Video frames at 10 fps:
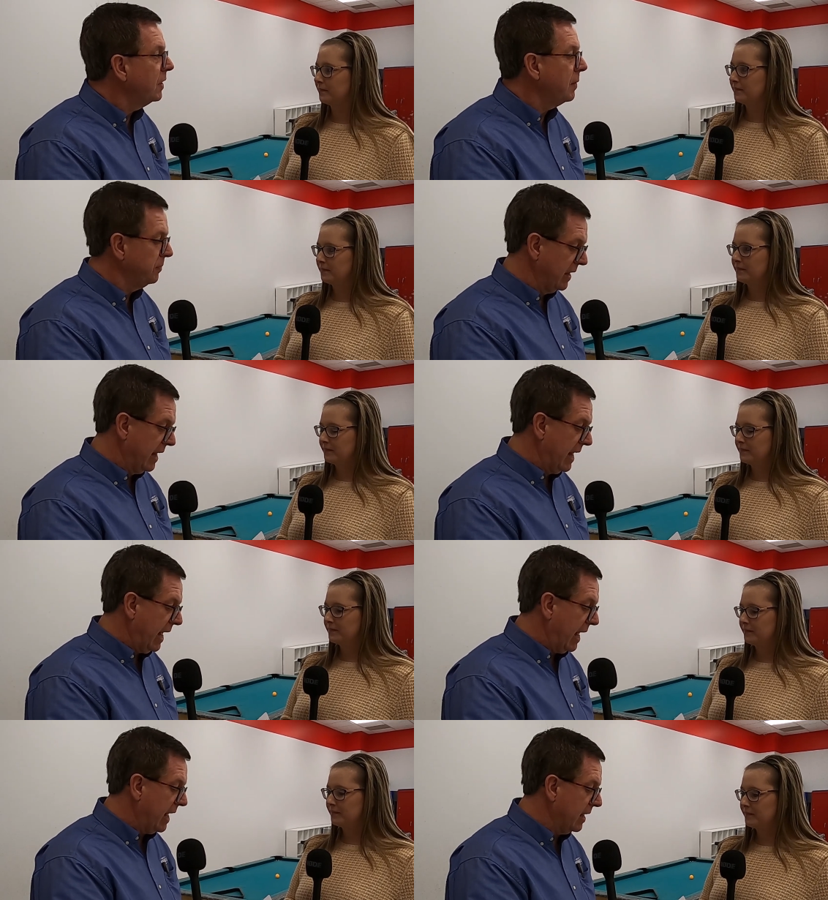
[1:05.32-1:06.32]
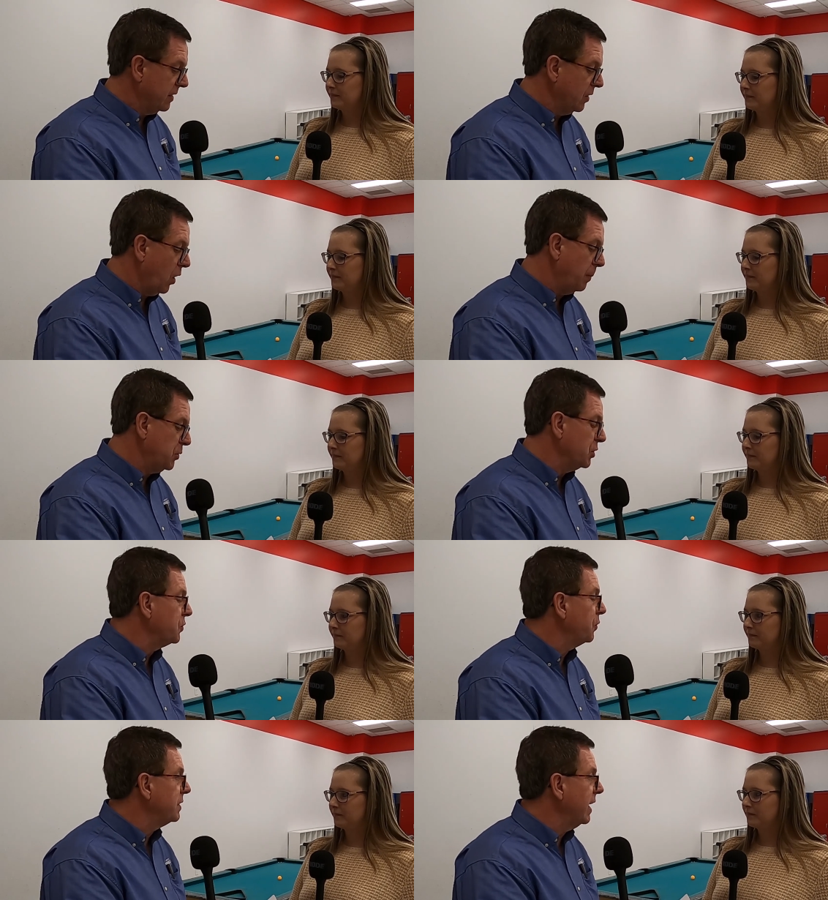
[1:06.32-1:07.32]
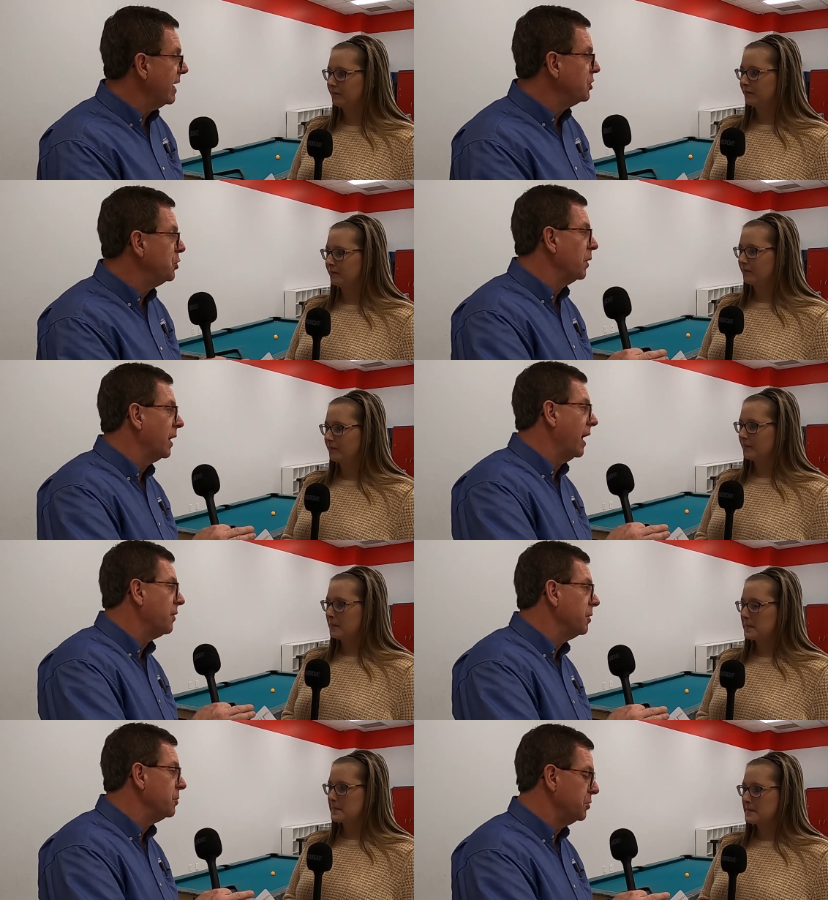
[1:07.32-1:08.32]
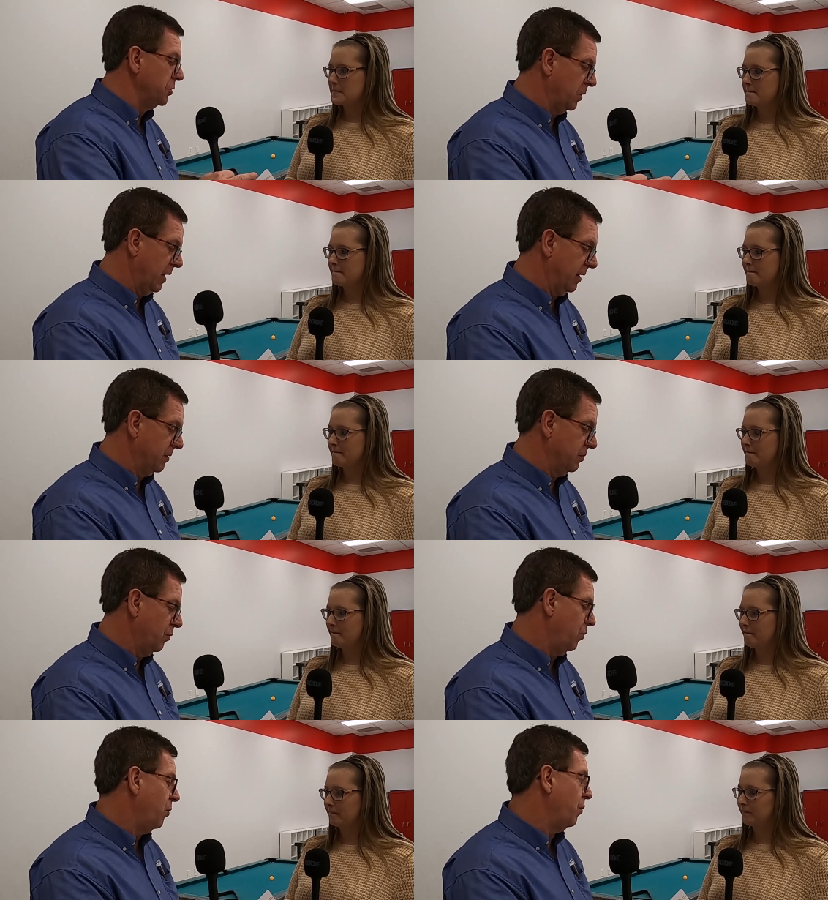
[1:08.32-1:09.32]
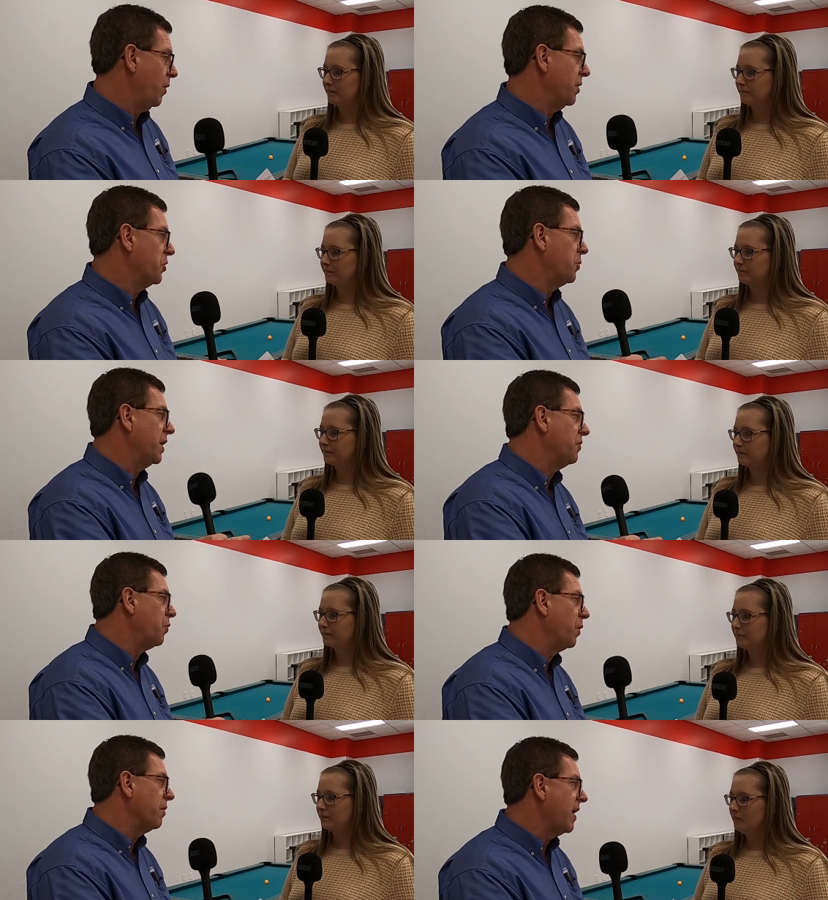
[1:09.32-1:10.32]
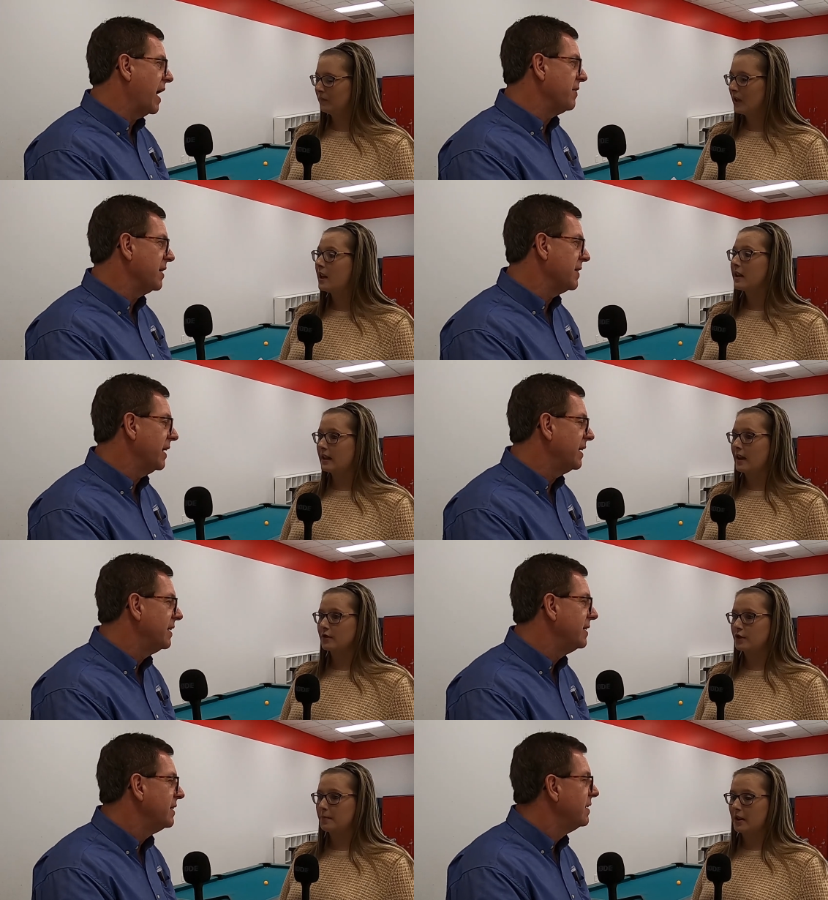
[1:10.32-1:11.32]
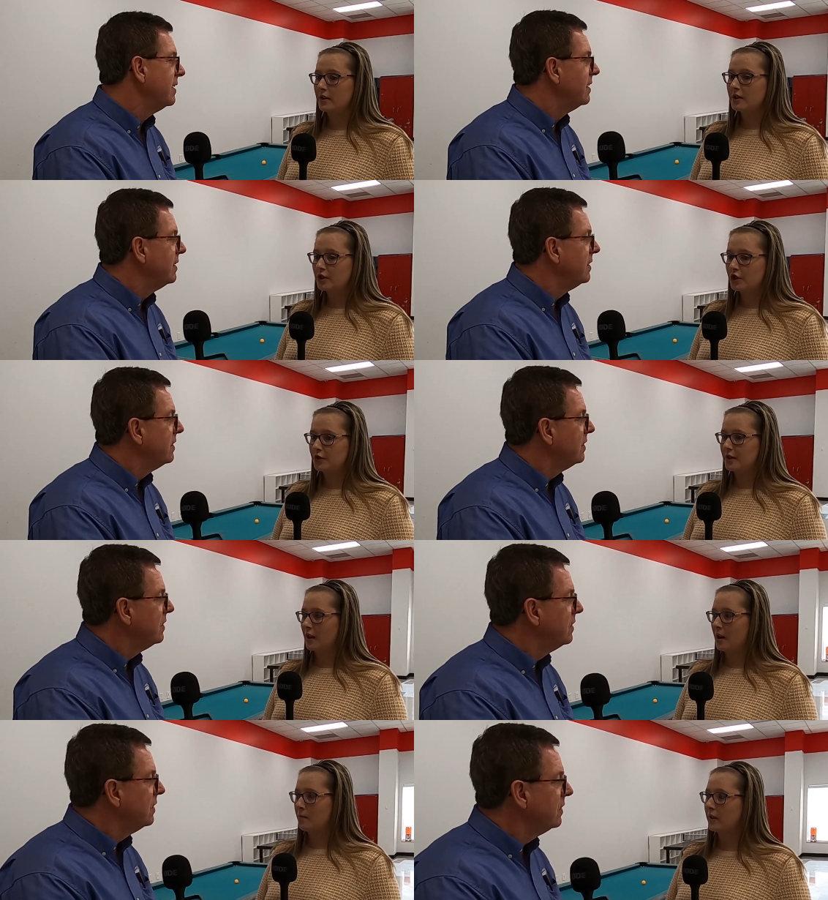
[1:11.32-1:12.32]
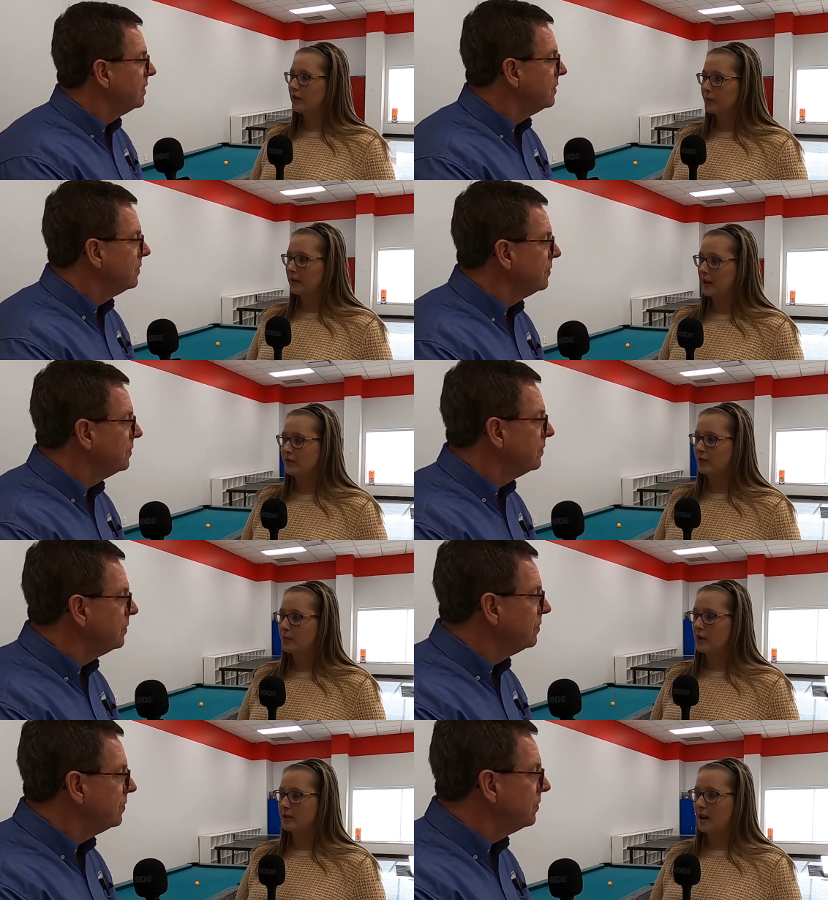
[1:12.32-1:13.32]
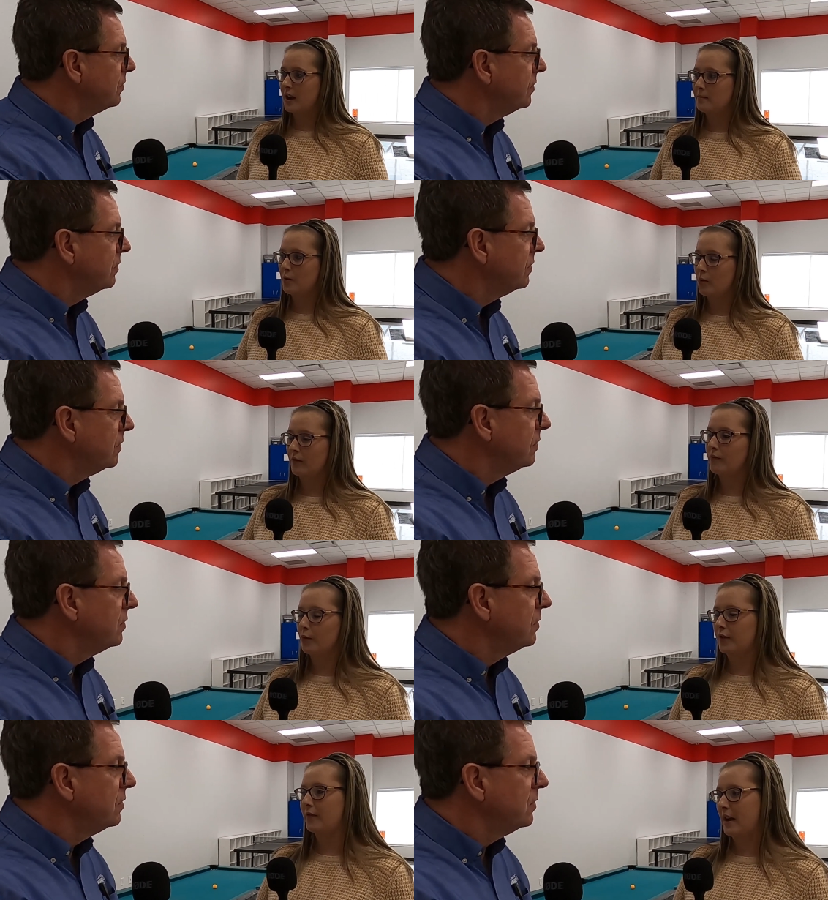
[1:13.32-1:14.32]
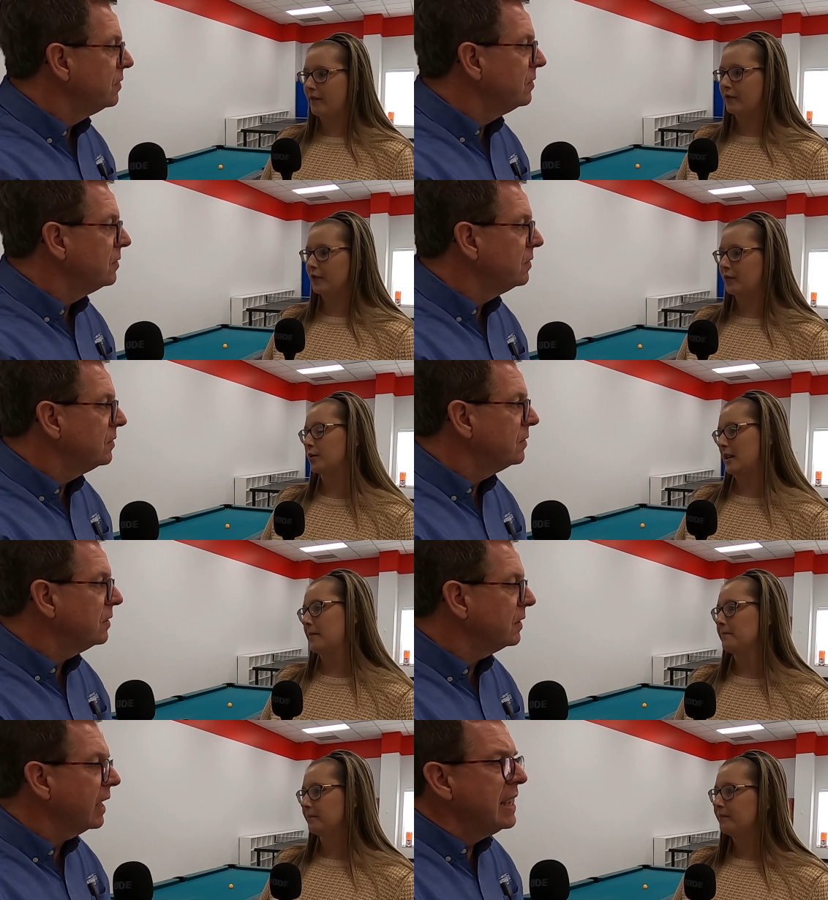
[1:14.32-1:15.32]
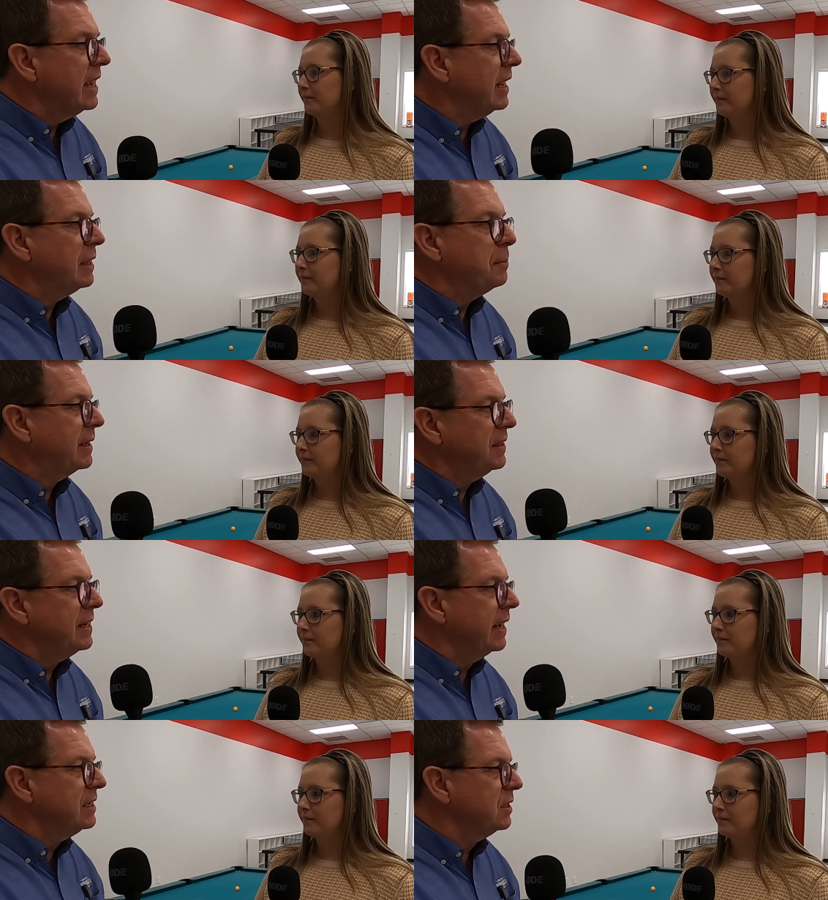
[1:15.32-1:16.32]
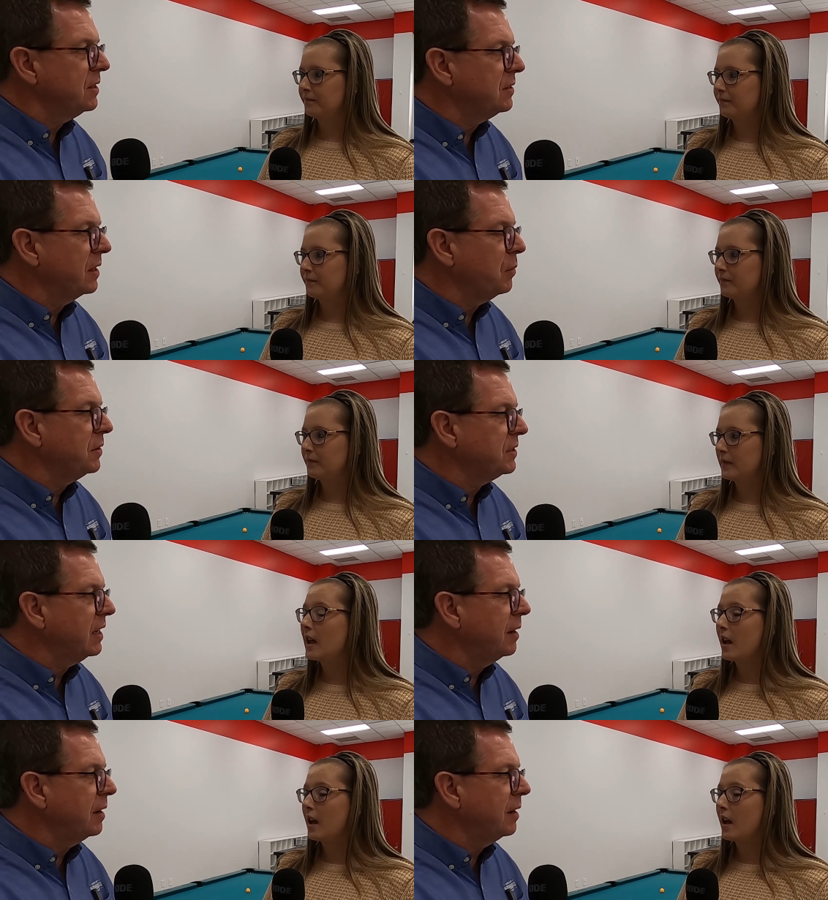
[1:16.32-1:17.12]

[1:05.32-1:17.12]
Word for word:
Speaker 1: Okay. And options for days, you allow them to do like one and three, four and five, I think. Yeah,
Speaker 2: so parents can choose to come one to three days for part time or four or five for full time. Okay,
Speaker 1: and they can pick the days that, that they want to